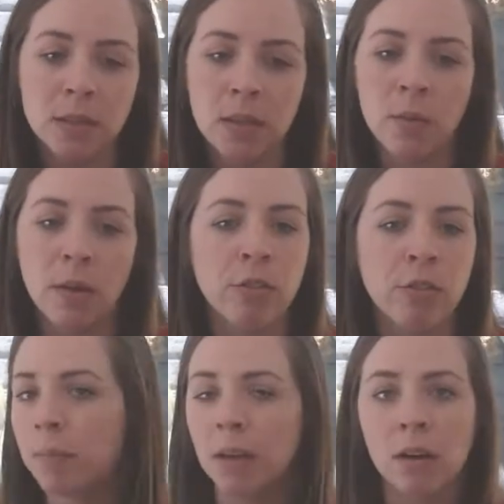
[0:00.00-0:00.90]
whether that
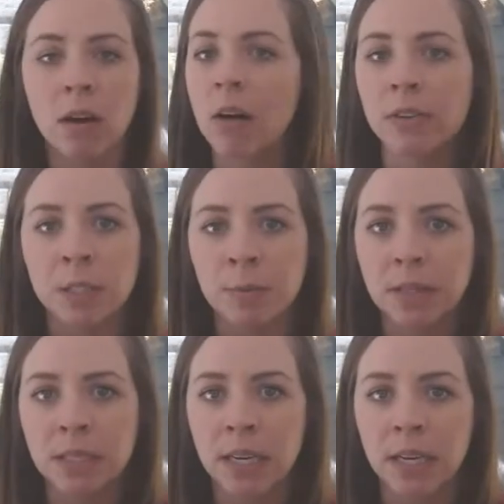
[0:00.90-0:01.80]
be on an office
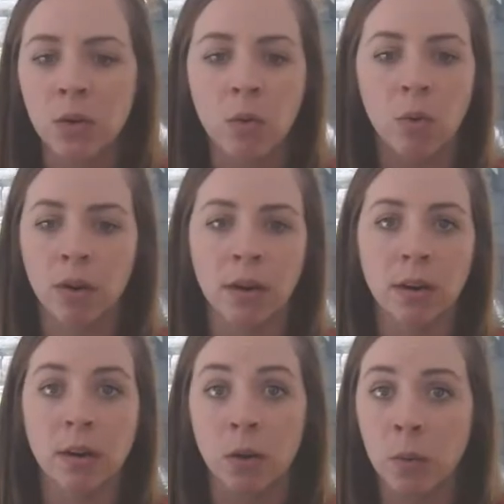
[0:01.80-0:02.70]
building or
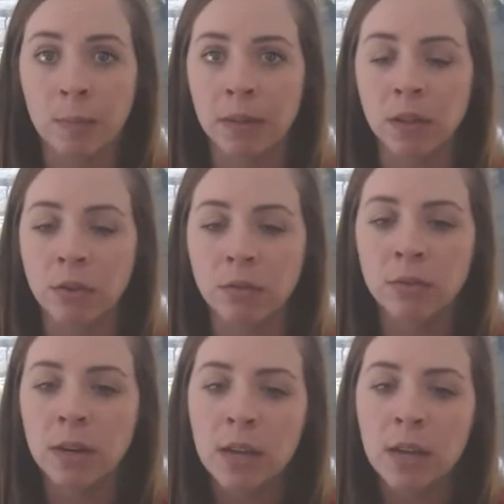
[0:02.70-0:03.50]
an equipment loan,